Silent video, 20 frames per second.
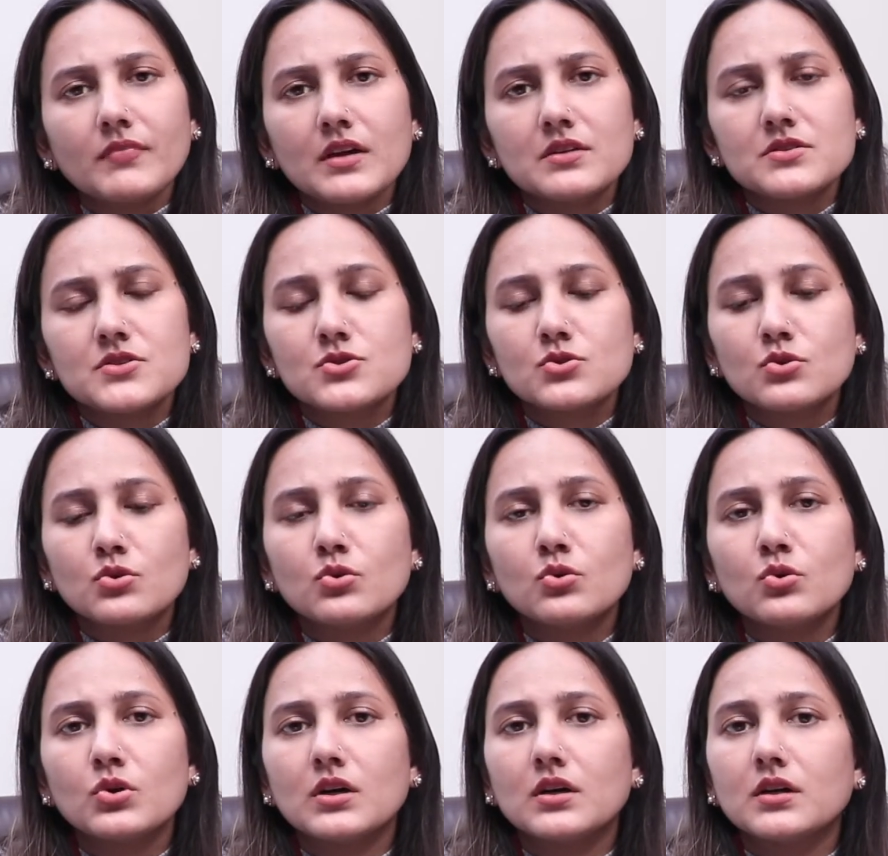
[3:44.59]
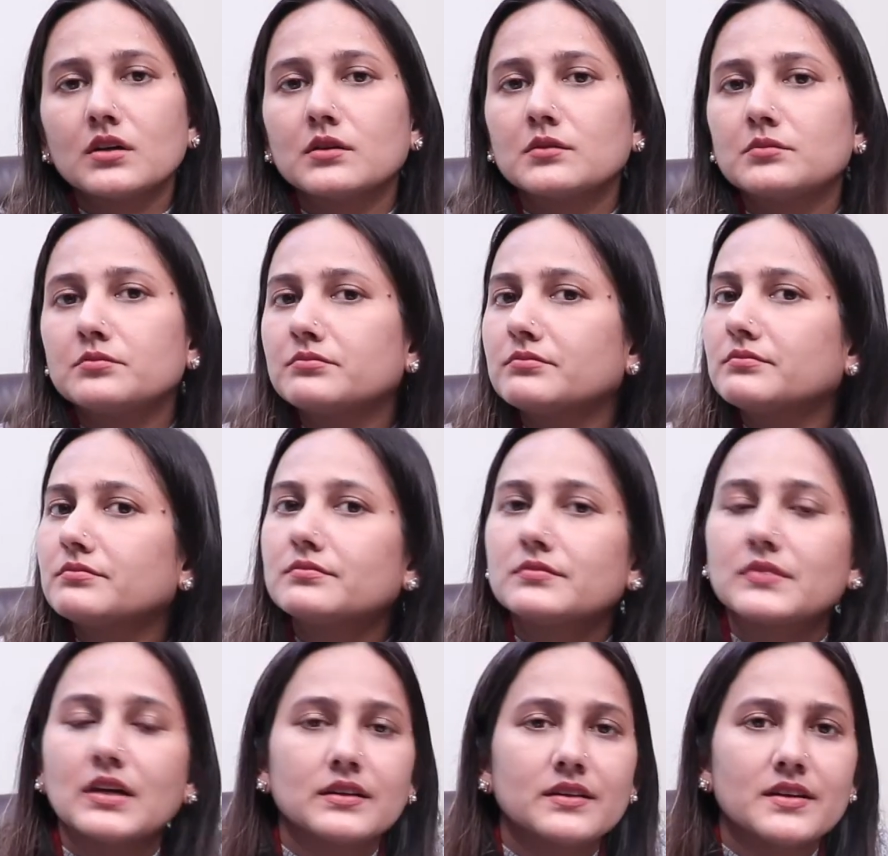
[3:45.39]
So
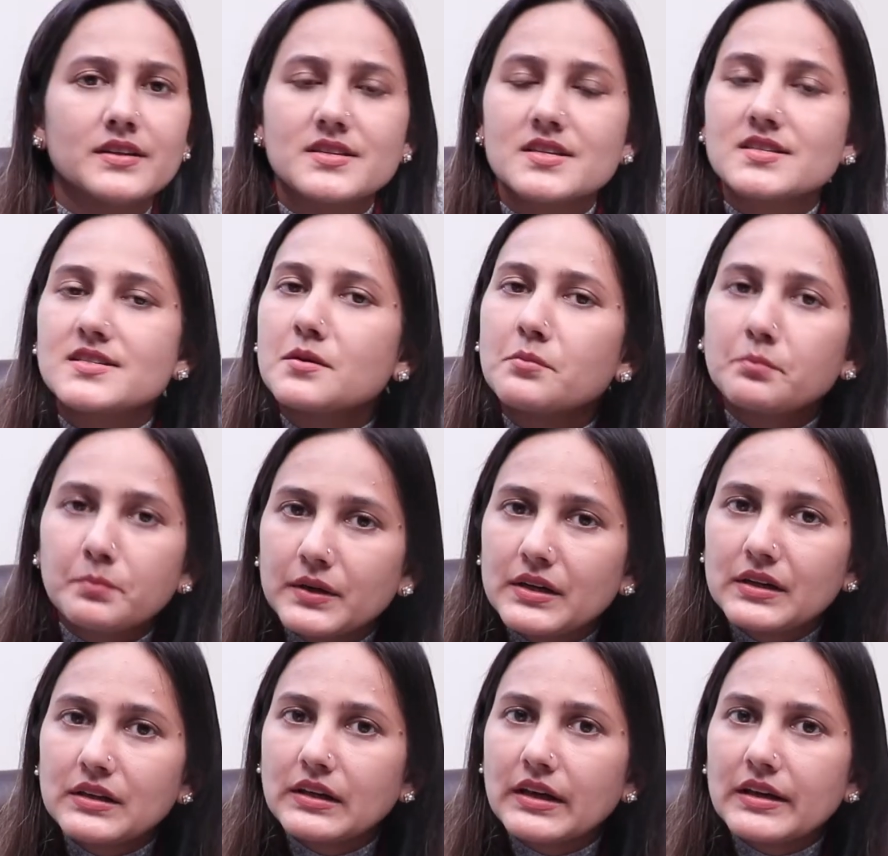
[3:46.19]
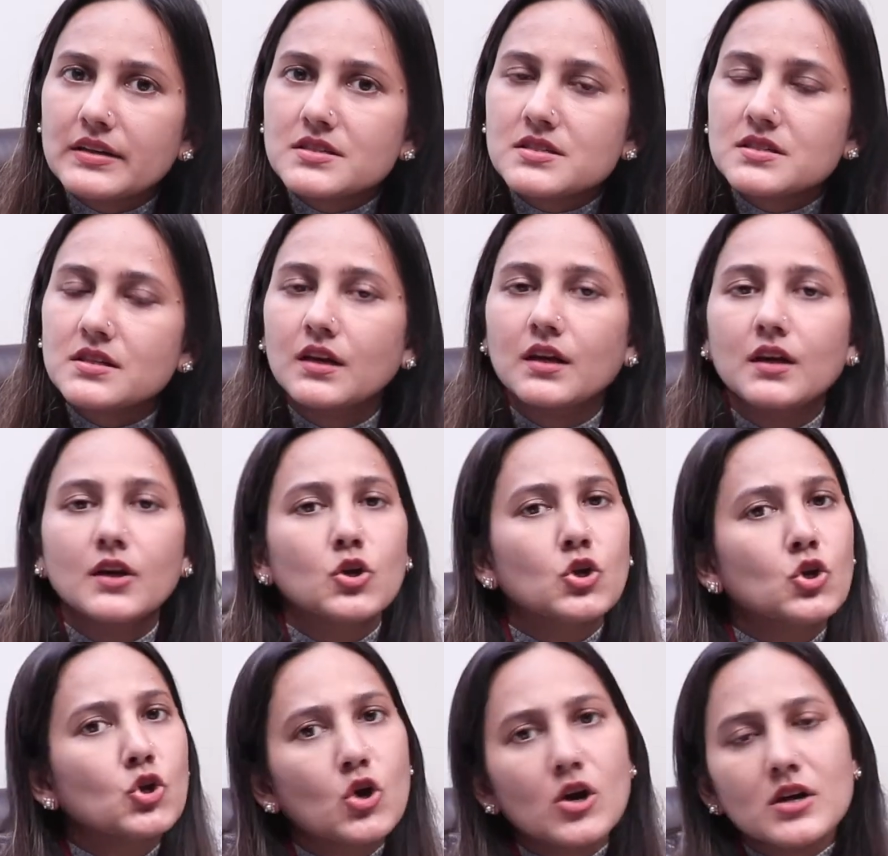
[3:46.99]
it's a simple test,
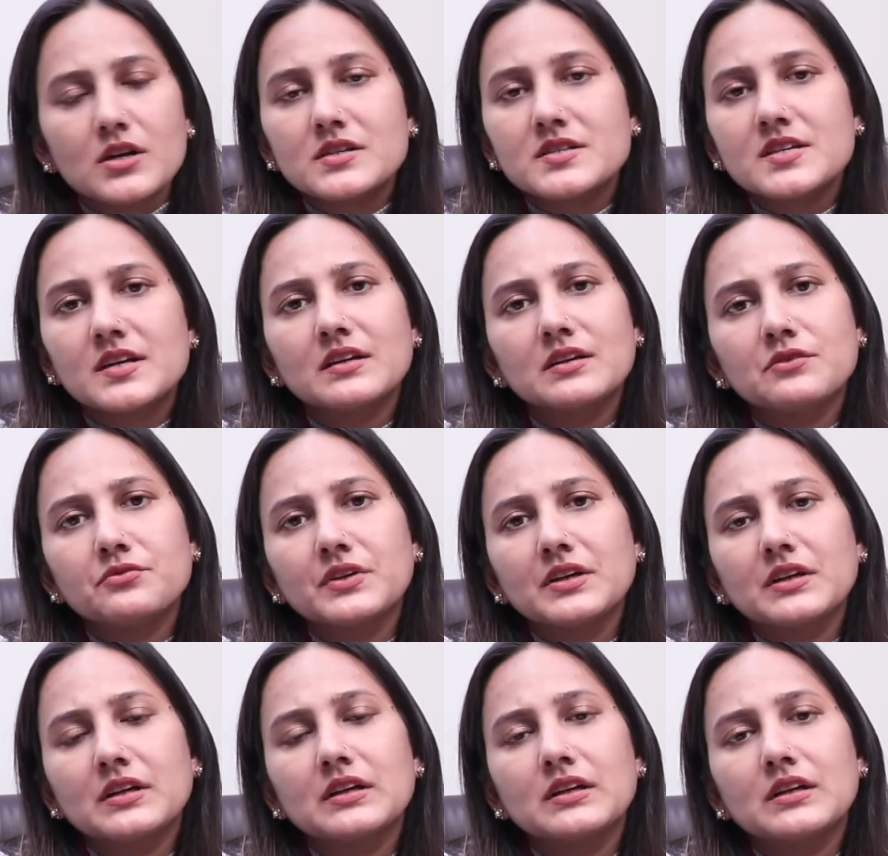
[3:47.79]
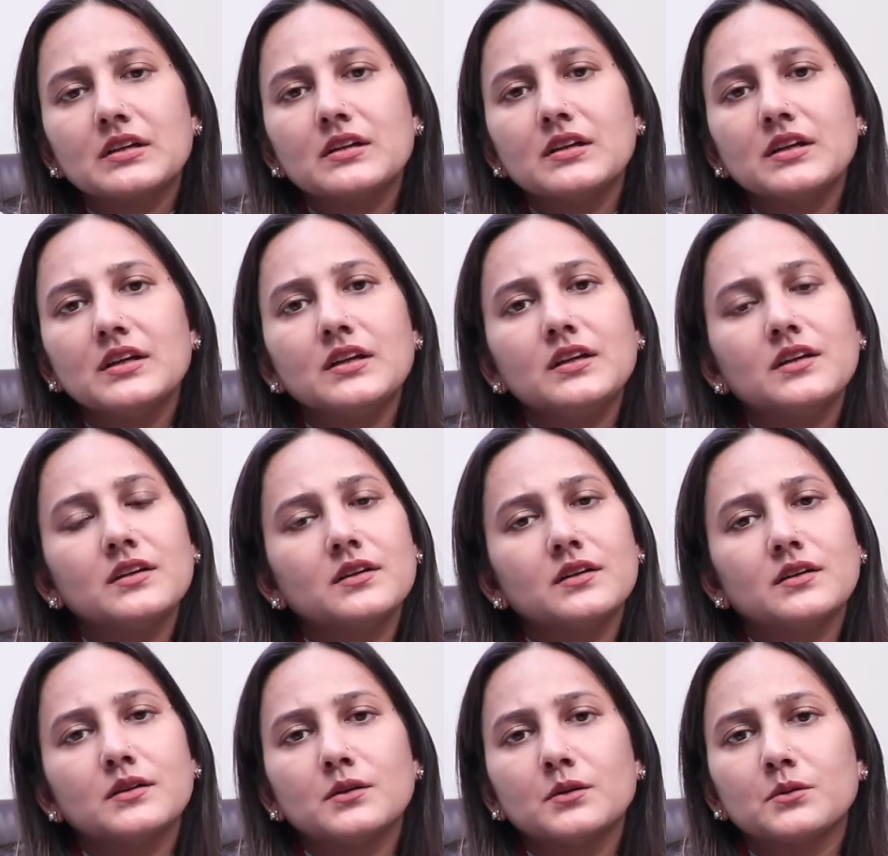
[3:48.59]
not significantly
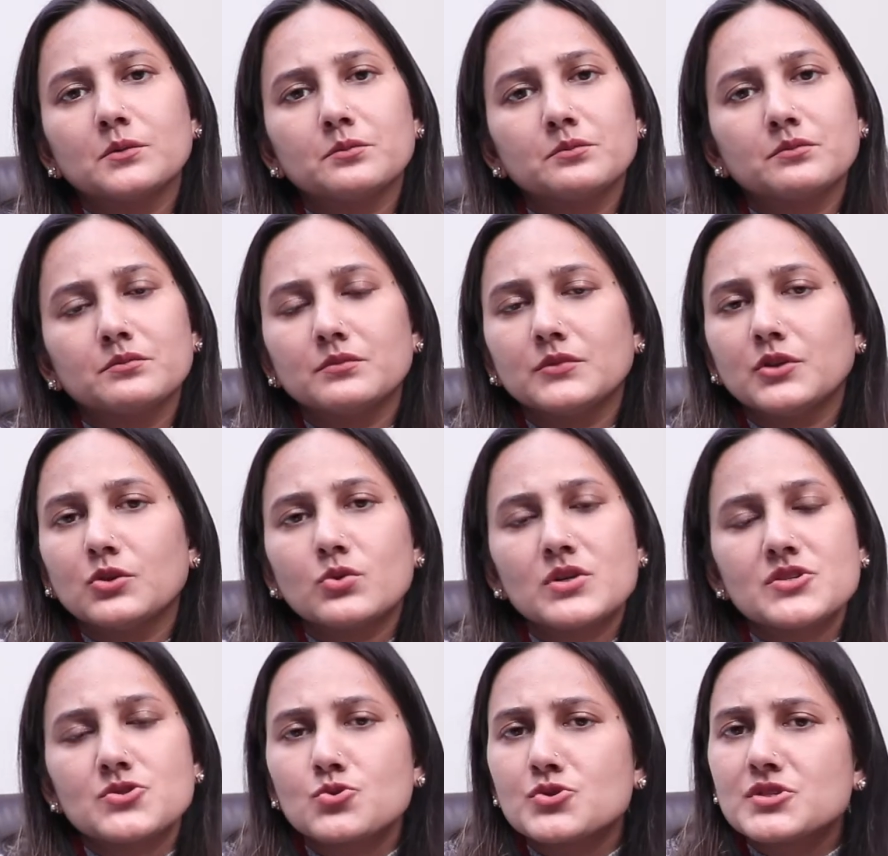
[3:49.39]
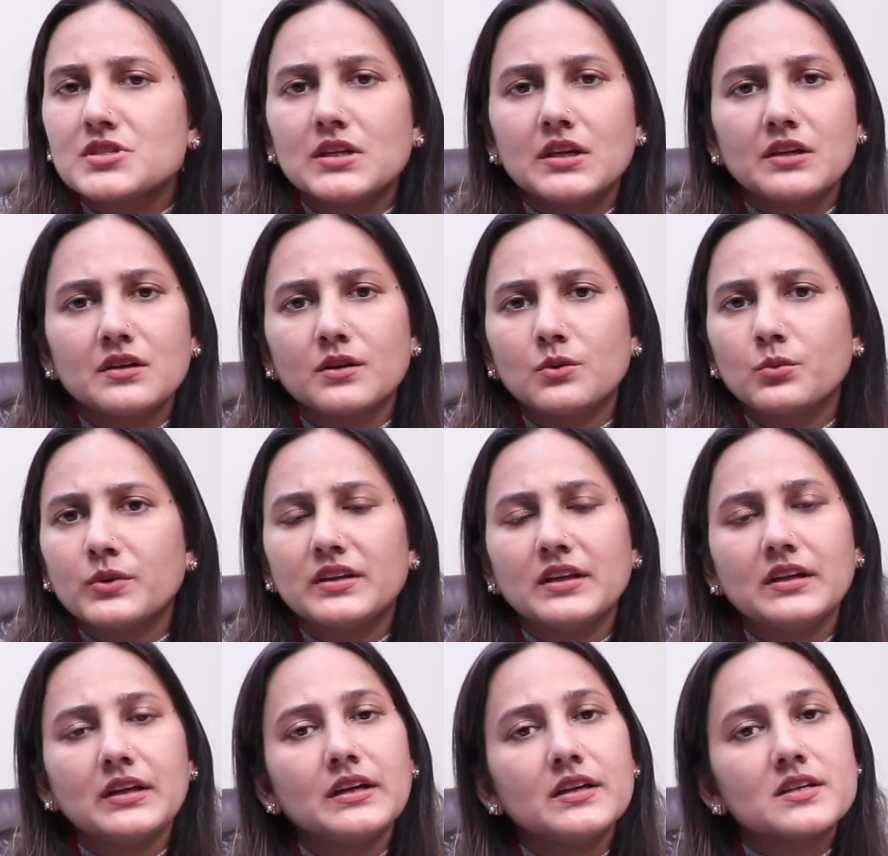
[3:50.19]
associated with
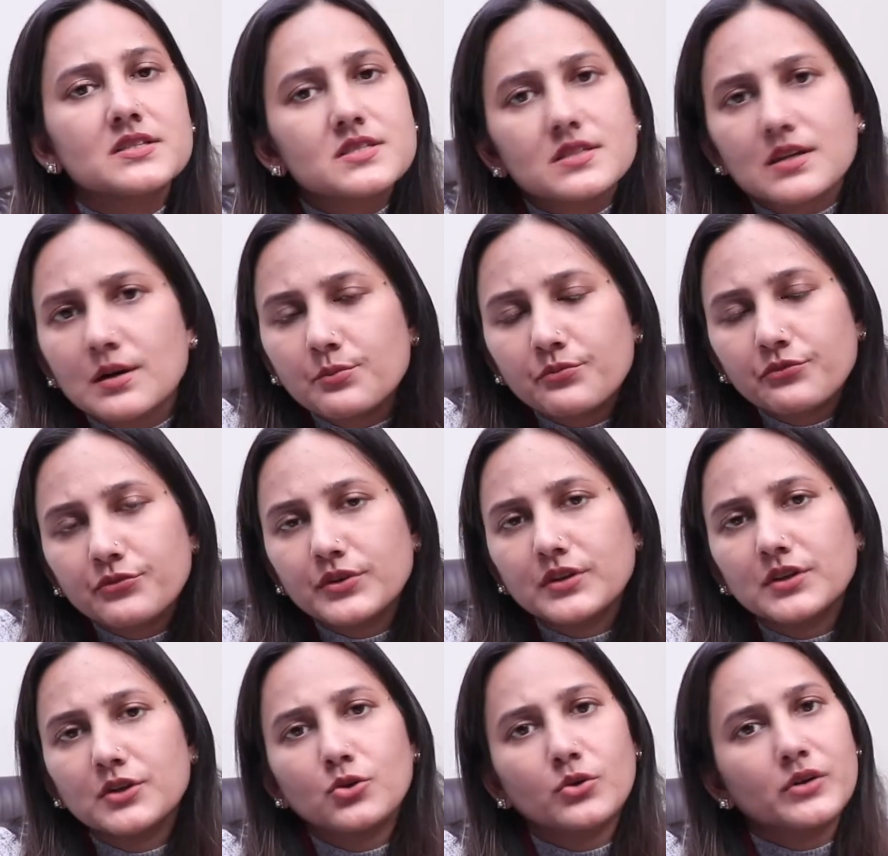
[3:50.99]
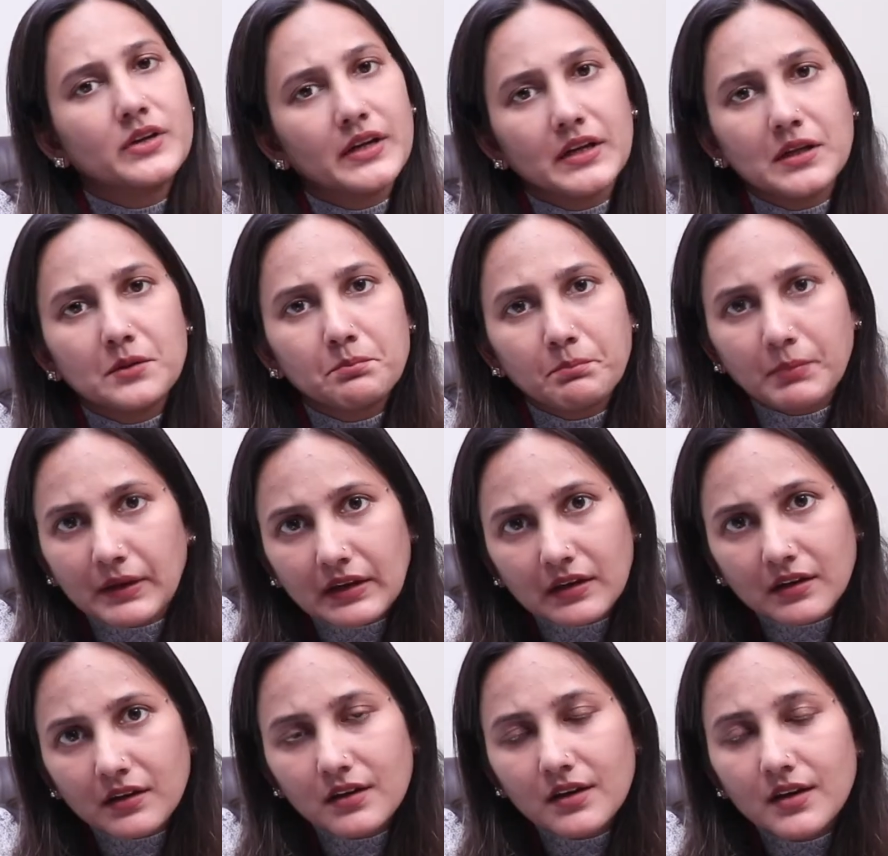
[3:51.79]
any discomfort or any
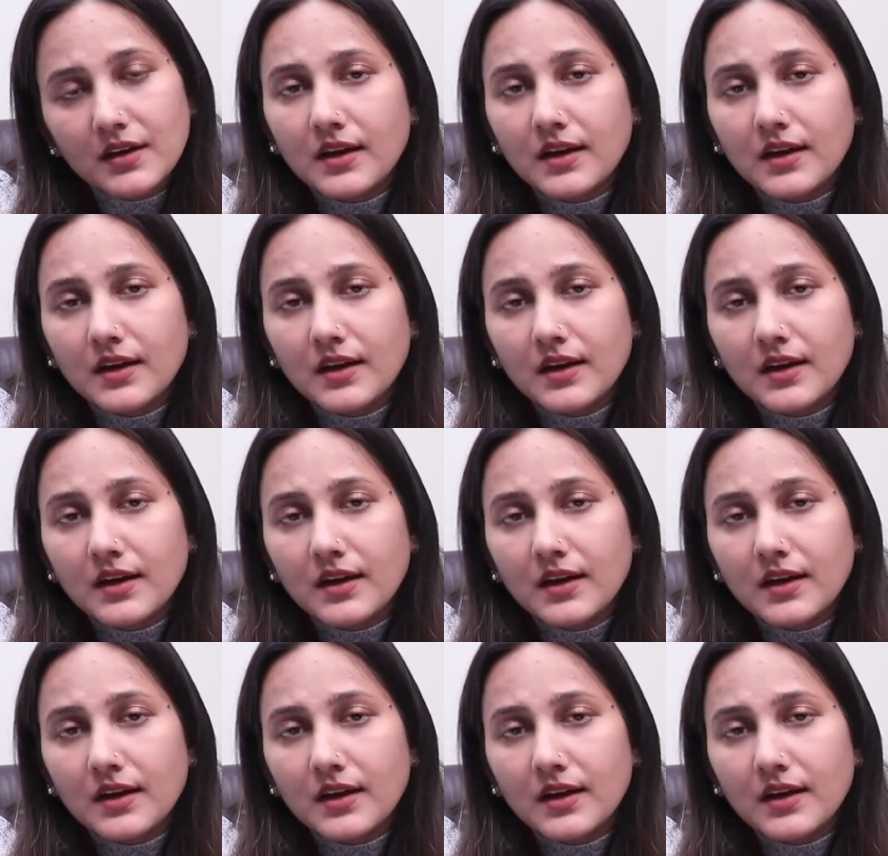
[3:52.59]
pain,